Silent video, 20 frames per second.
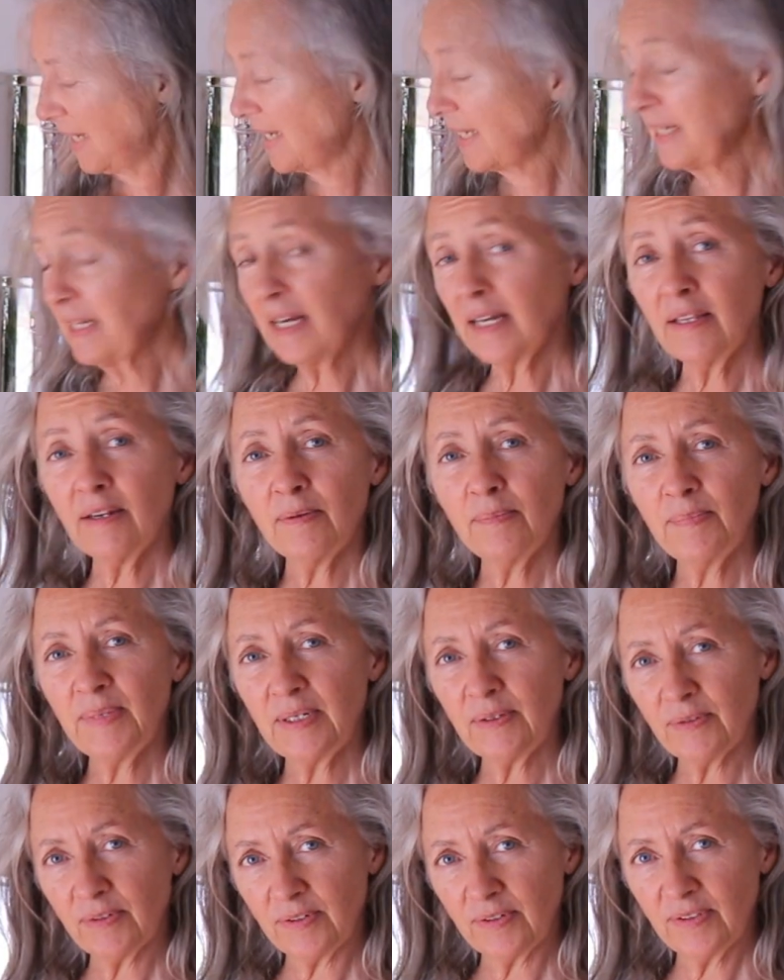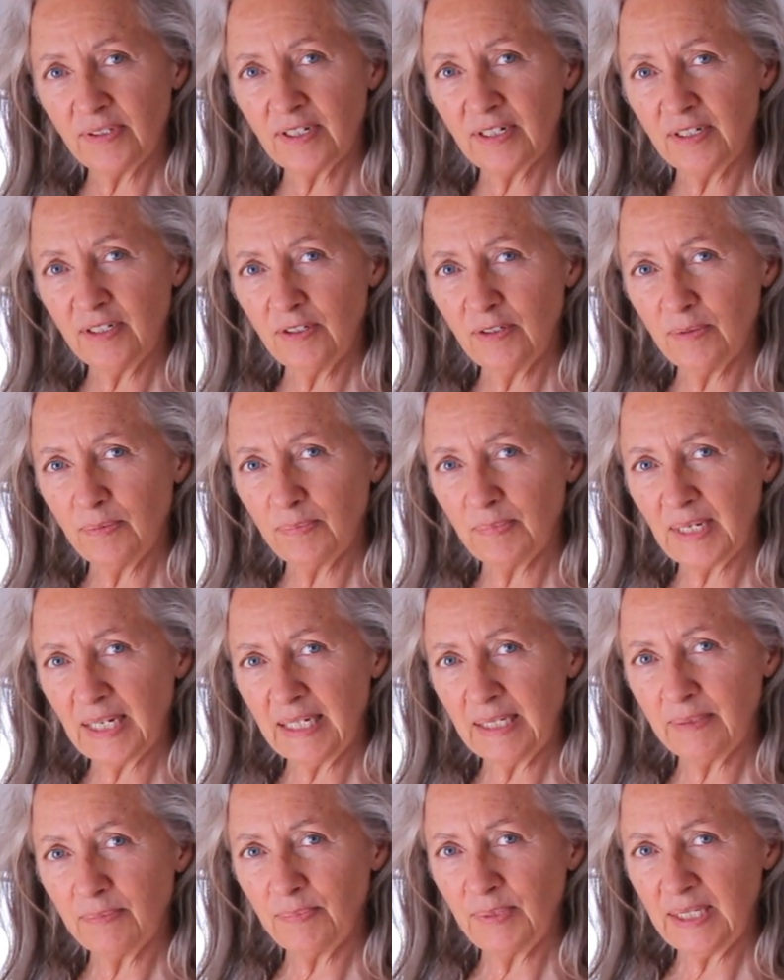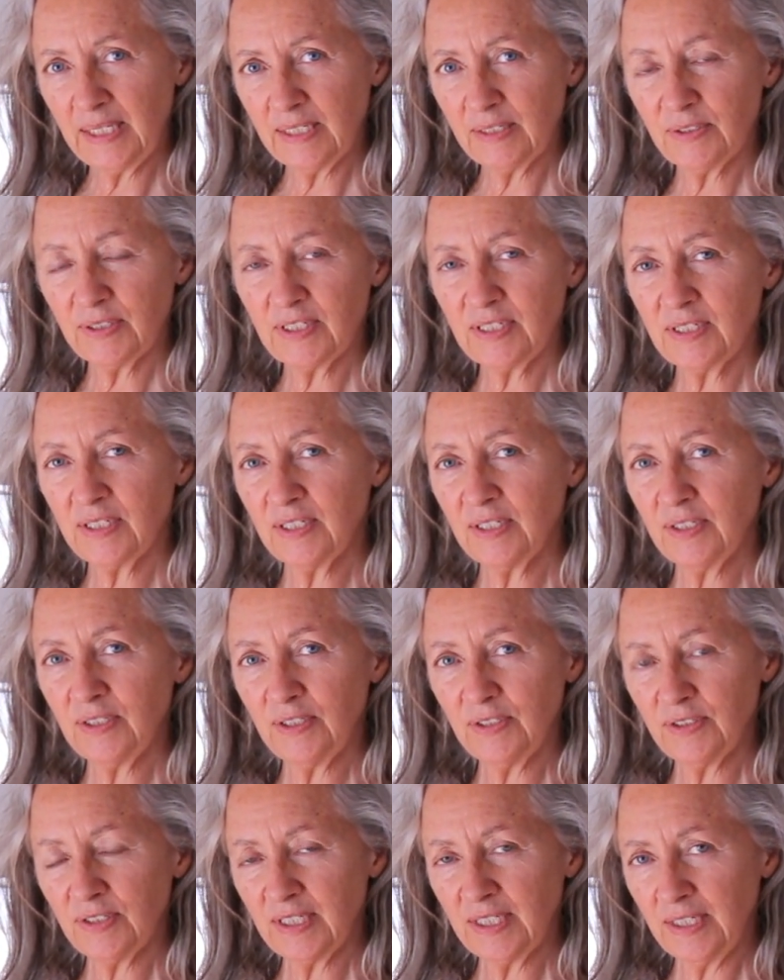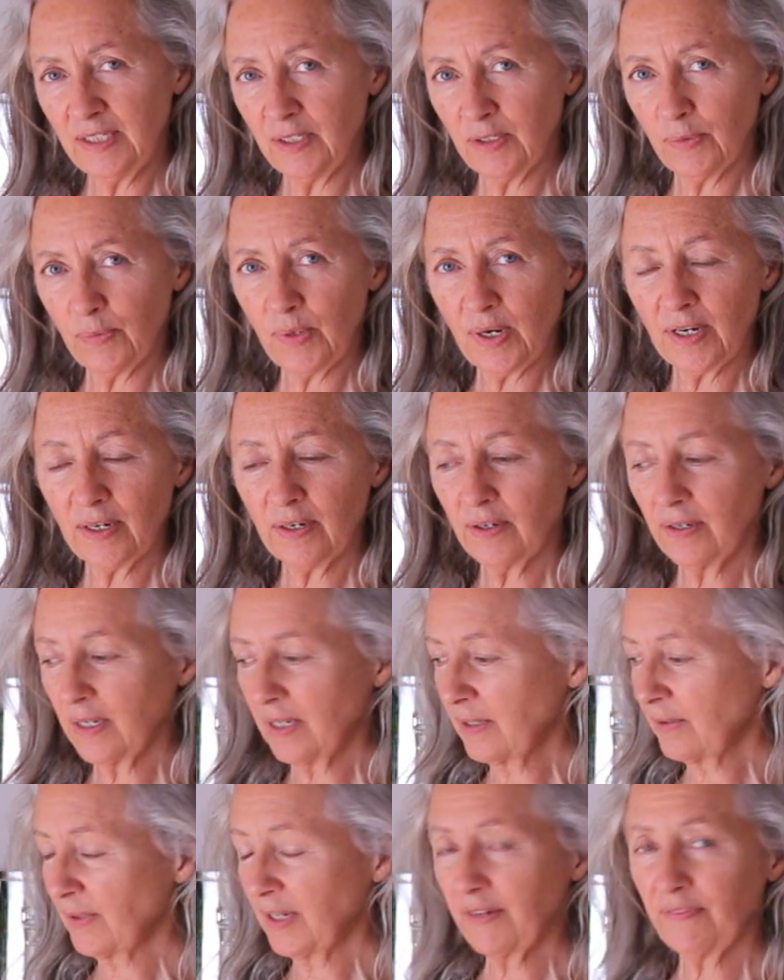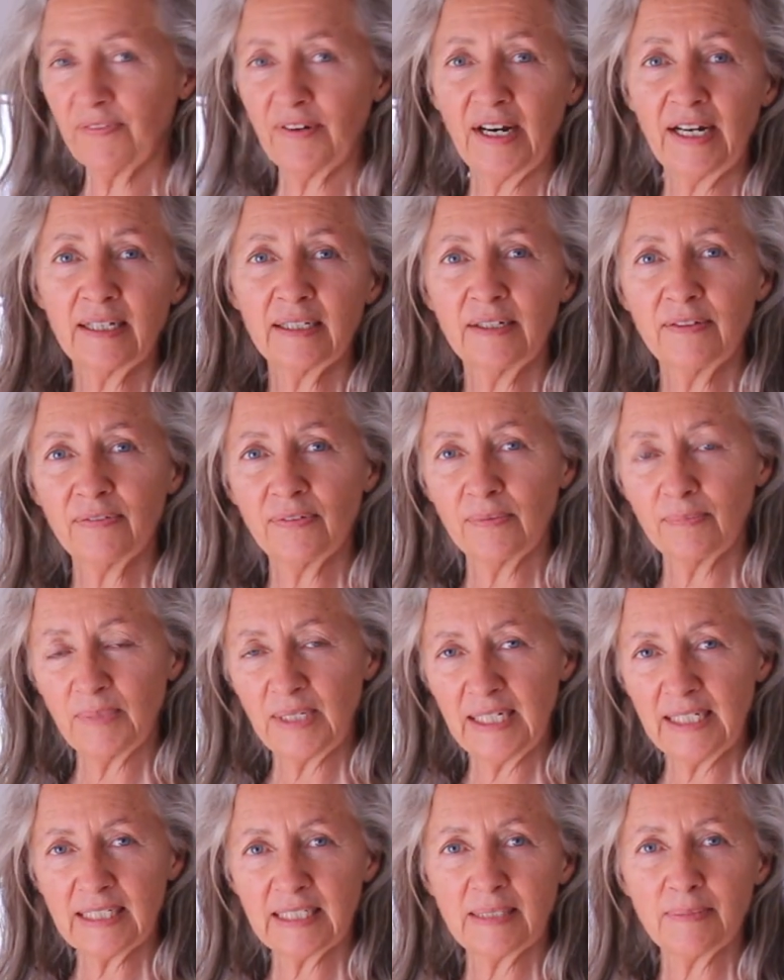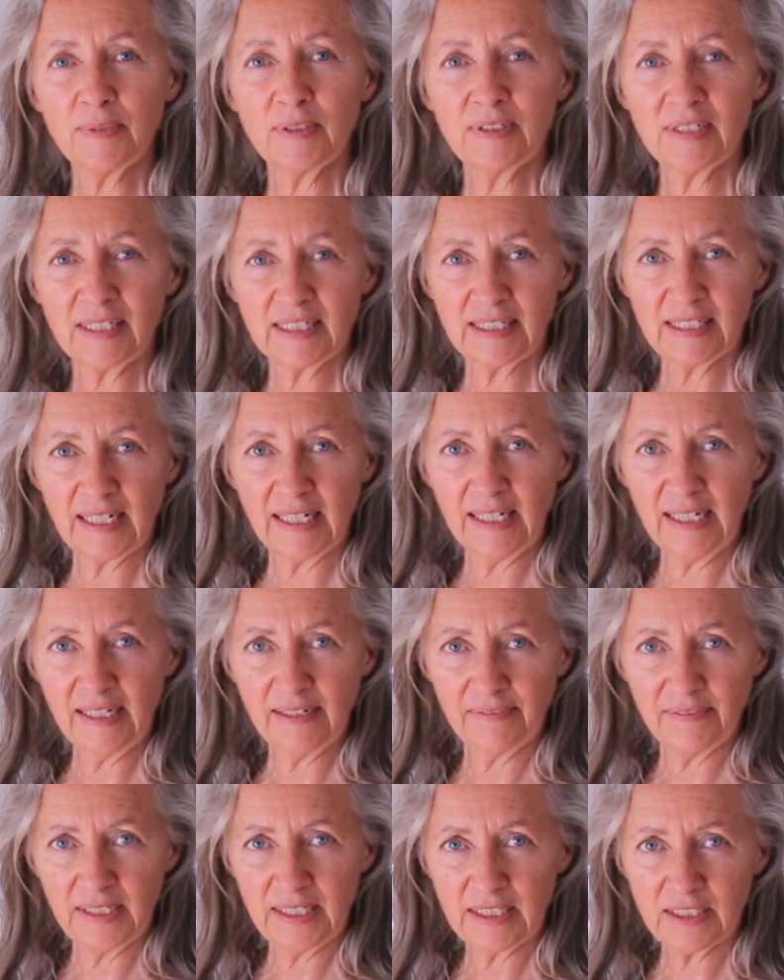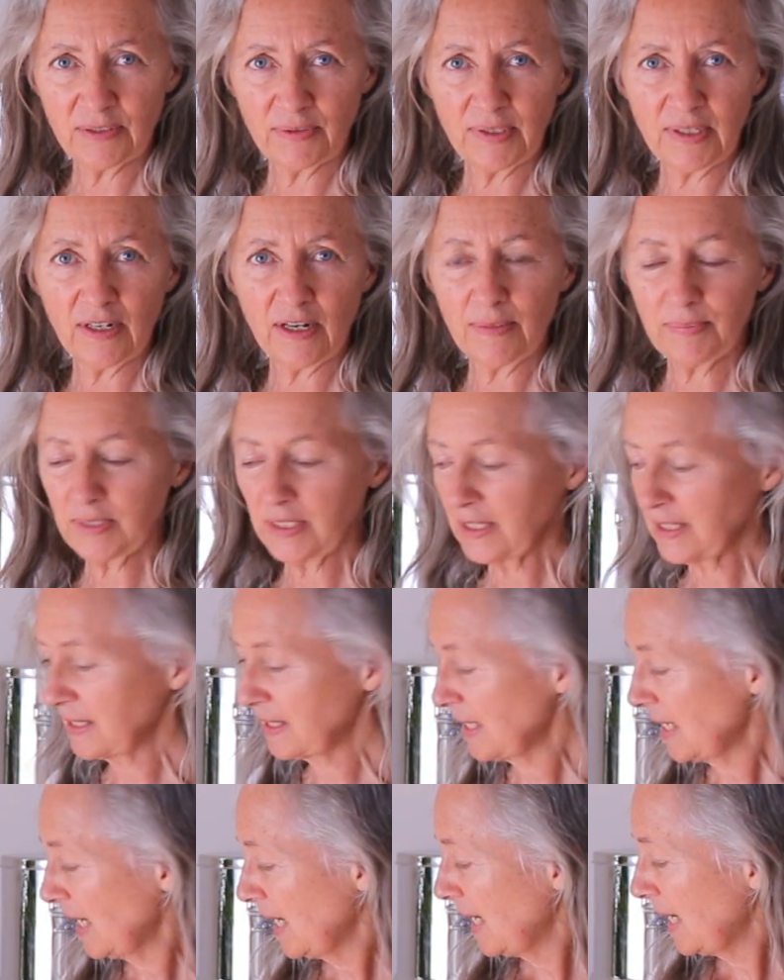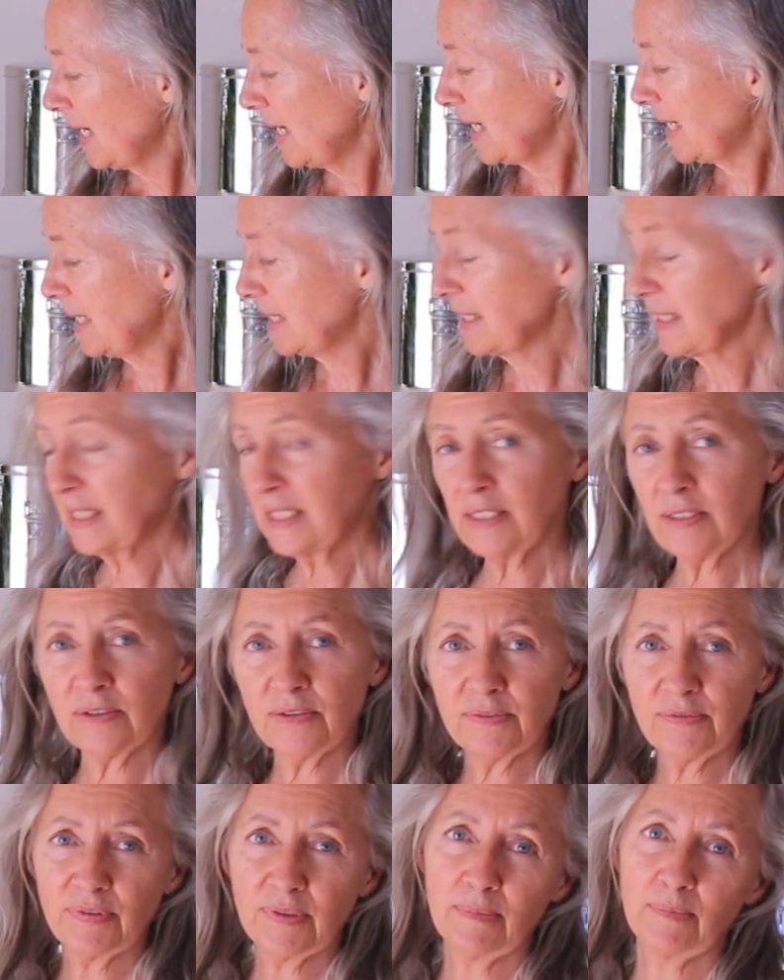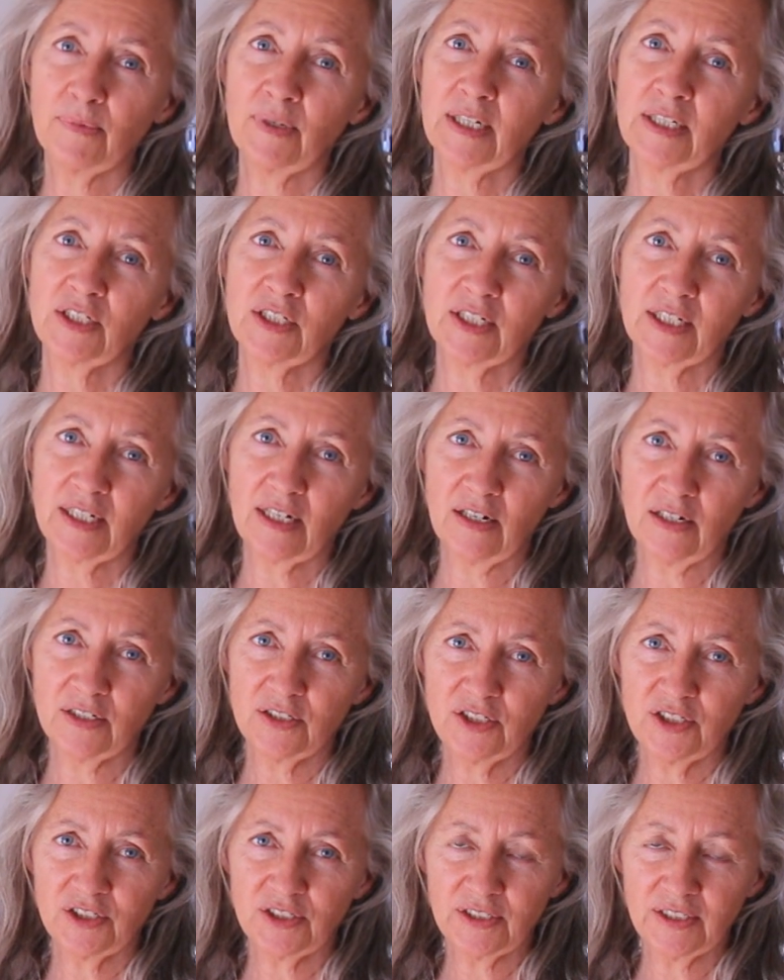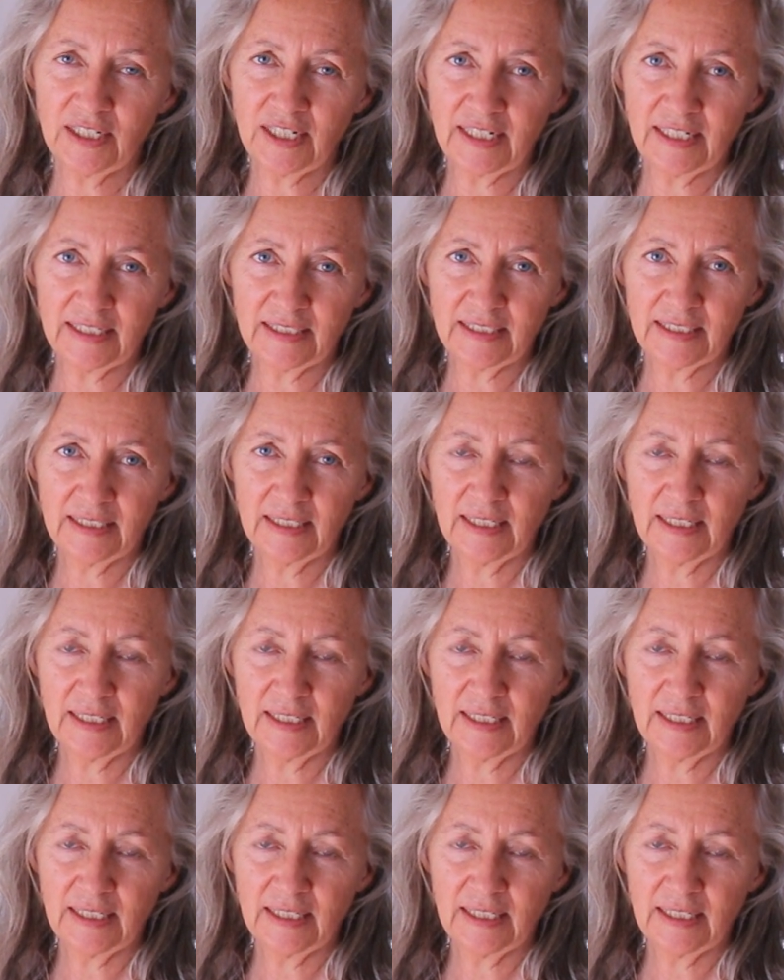Another mineral that you might be interested in using in your water, and quite frankly for me it's the most exciting of these three options, is a stone from Russia called shungite.